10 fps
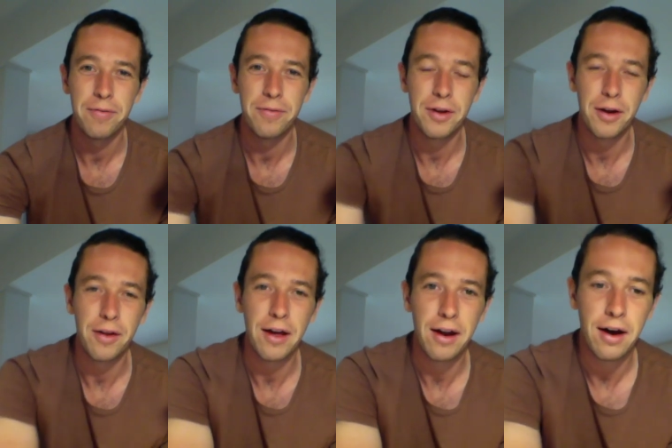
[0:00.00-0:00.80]

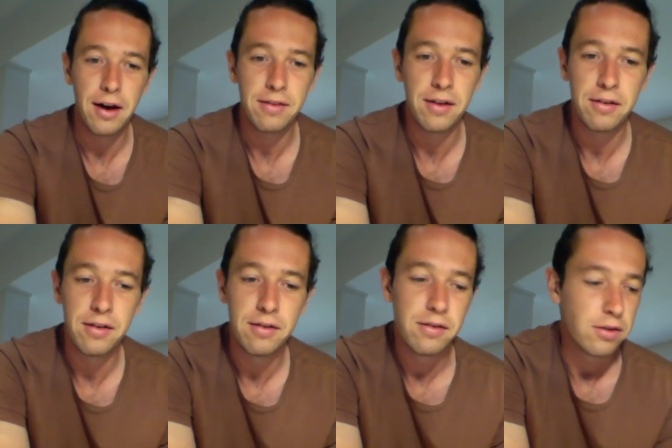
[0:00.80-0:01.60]
that heart-centered
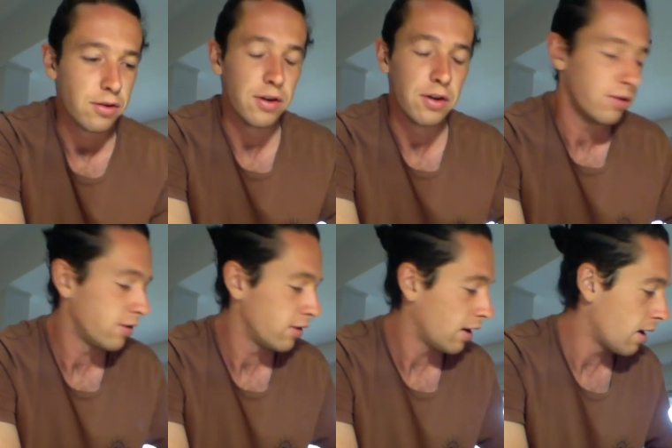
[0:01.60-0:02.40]
goodness
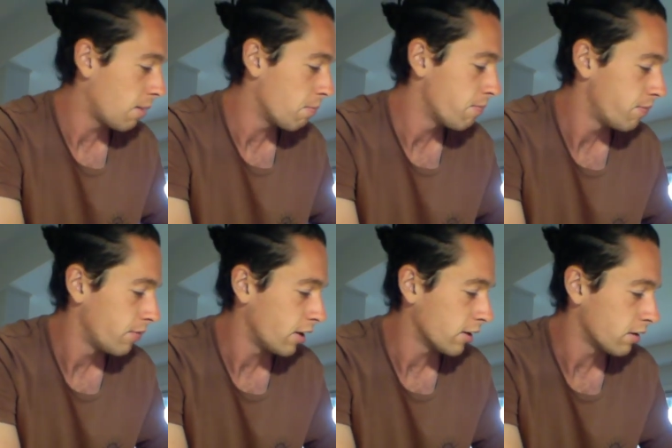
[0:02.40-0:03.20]

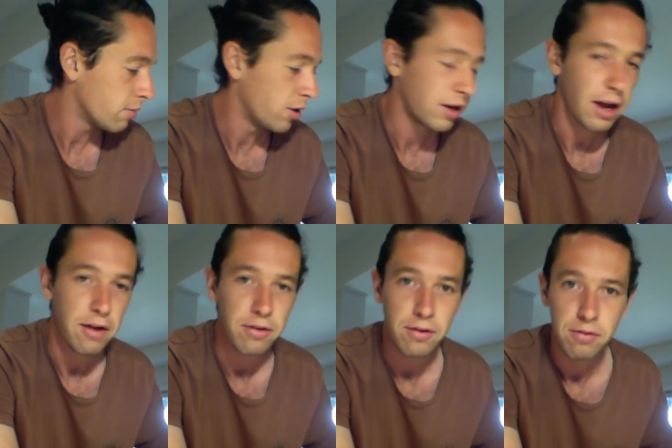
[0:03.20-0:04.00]
and
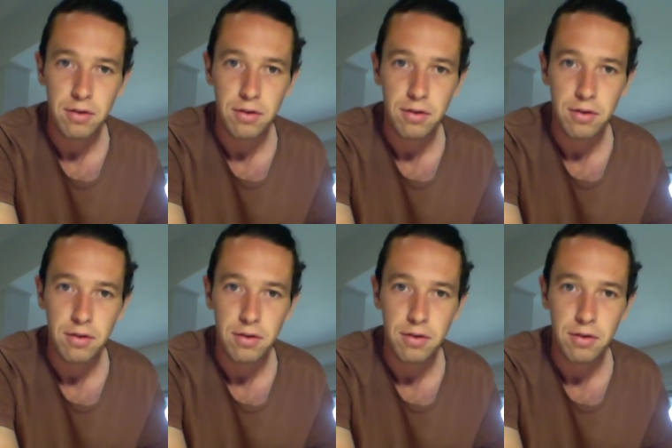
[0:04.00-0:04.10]
communication,